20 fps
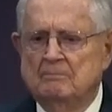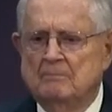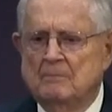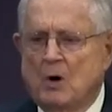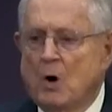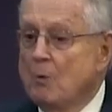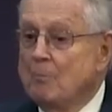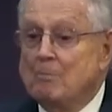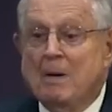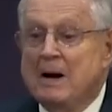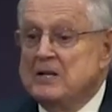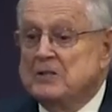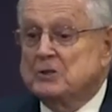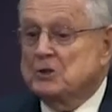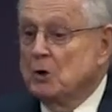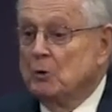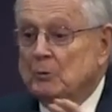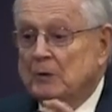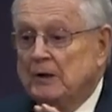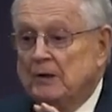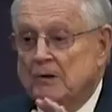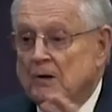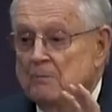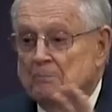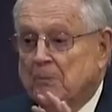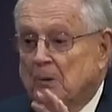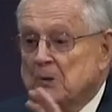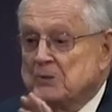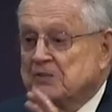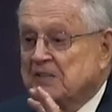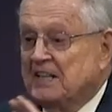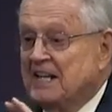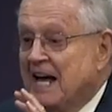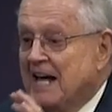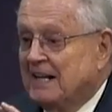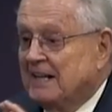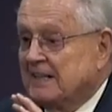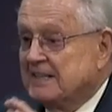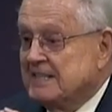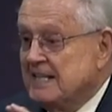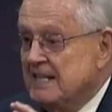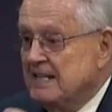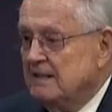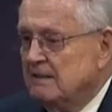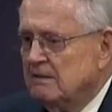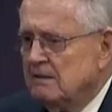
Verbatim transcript: or based only on personality